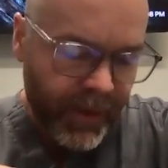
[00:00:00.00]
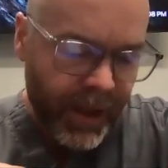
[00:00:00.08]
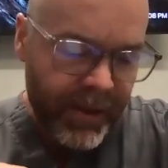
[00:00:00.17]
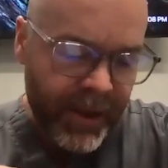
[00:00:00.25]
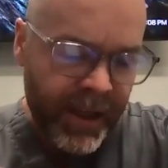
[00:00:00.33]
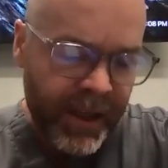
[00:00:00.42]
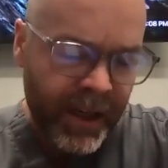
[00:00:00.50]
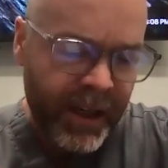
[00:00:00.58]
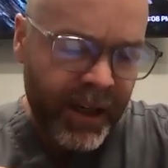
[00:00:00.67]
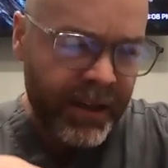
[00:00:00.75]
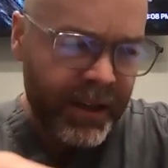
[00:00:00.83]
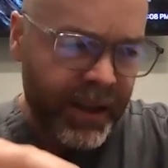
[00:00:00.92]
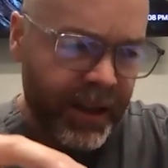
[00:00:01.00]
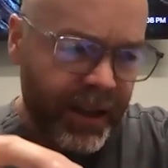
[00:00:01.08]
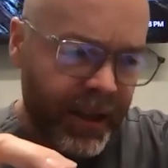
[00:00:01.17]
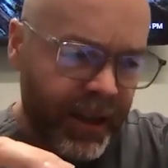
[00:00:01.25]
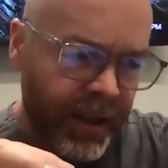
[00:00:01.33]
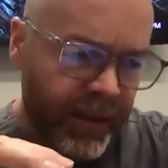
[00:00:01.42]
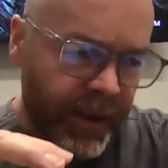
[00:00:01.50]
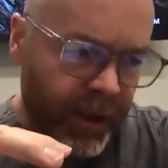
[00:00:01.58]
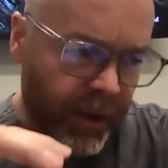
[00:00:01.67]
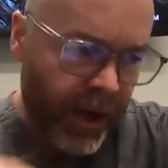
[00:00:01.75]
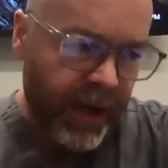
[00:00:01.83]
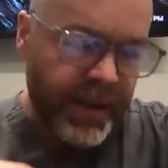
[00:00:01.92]
the uh, the
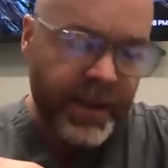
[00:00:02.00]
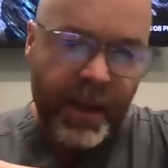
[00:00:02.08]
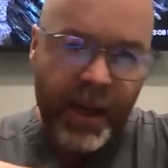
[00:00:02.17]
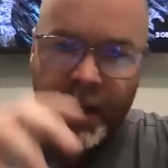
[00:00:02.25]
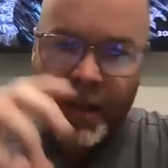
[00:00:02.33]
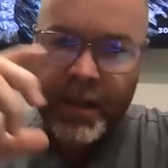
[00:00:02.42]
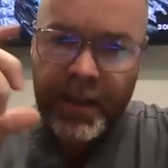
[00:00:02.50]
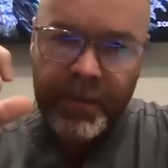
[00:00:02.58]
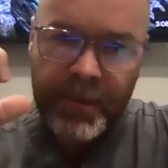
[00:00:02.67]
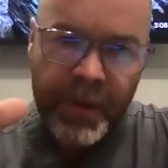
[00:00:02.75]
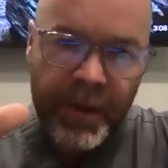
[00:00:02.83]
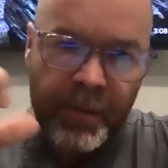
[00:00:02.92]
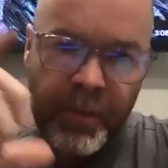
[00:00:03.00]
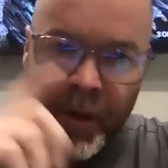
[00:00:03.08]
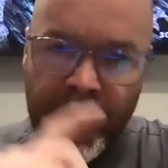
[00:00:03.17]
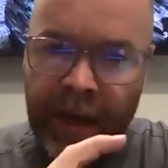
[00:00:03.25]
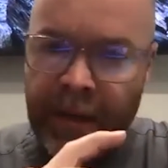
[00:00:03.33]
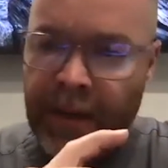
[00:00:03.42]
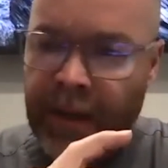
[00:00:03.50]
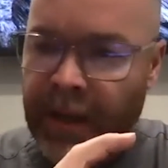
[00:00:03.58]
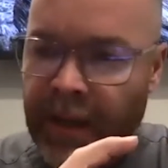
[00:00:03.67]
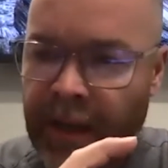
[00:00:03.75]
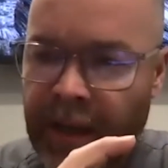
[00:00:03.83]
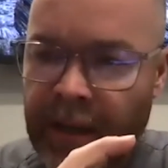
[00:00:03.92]
crosstalk between the brain and the
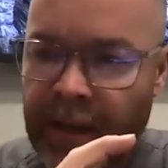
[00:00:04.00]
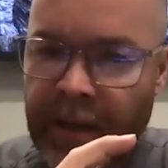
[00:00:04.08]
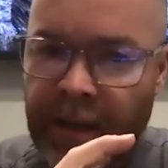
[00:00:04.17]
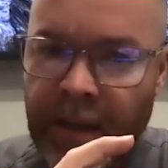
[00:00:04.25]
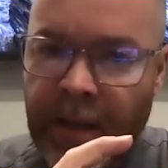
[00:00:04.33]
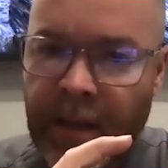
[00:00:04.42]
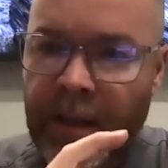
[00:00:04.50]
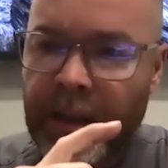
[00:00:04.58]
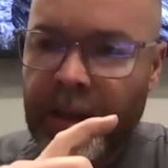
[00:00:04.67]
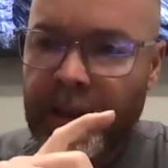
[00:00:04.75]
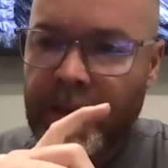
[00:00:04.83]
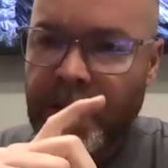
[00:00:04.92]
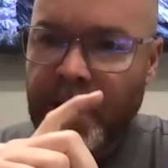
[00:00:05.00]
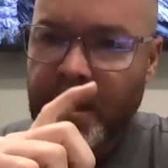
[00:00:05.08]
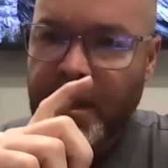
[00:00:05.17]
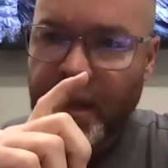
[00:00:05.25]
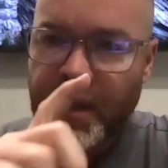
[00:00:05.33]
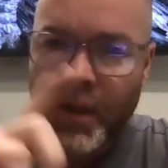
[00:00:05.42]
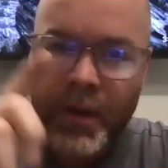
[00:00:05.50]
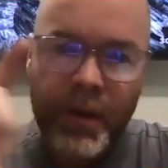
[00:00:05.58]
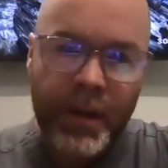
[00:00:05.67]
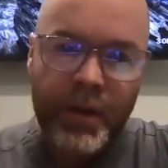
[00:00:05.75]
gut is such a critical